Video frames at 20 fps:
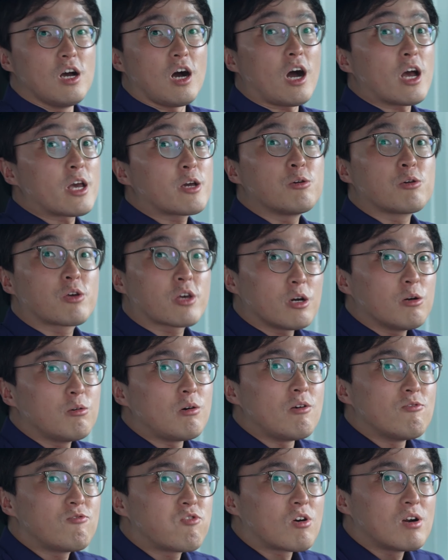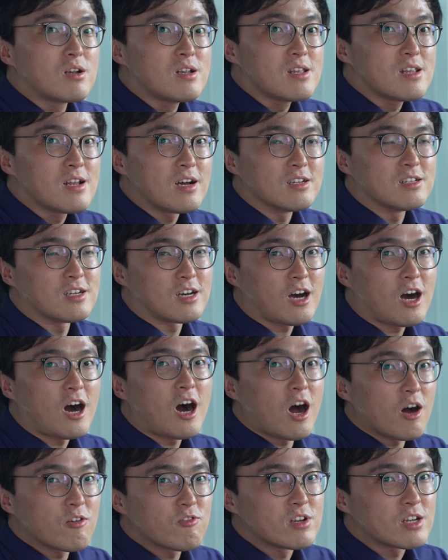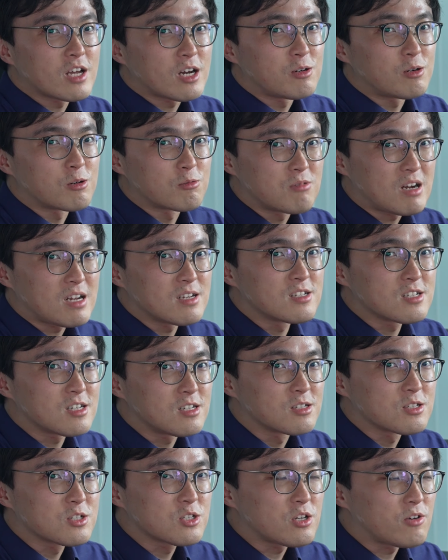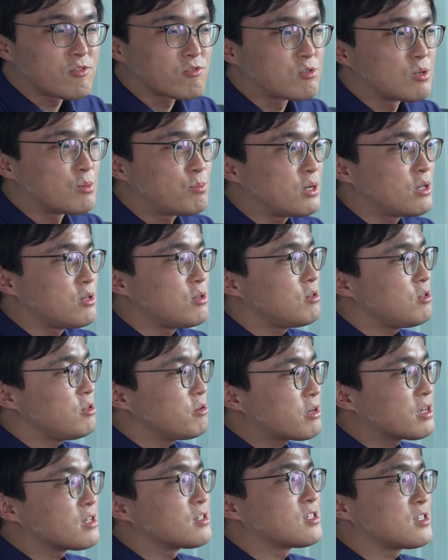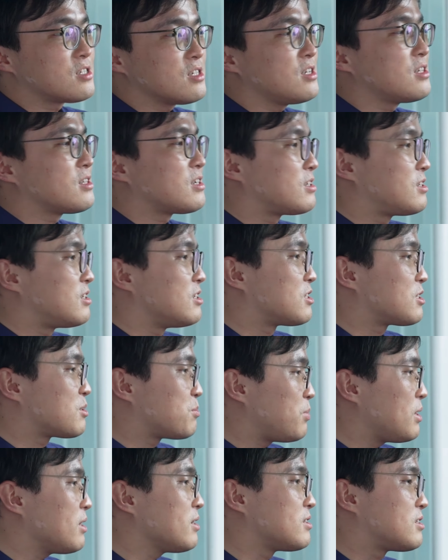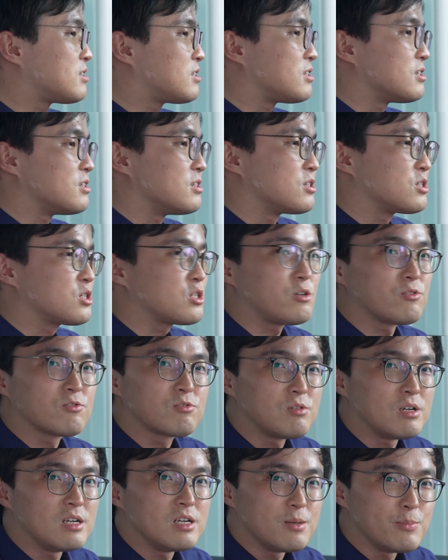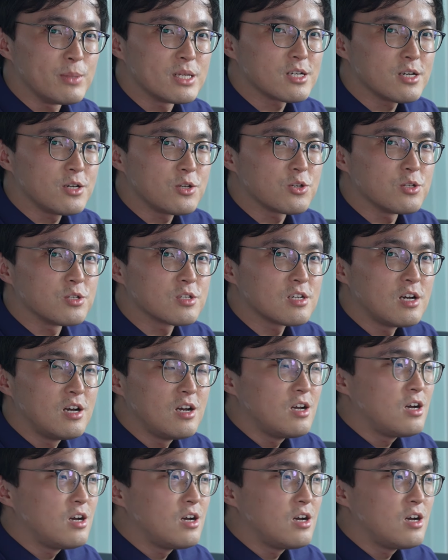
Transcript: I could go on for another half an hour rant on the software, but you can see that despite the software limitations,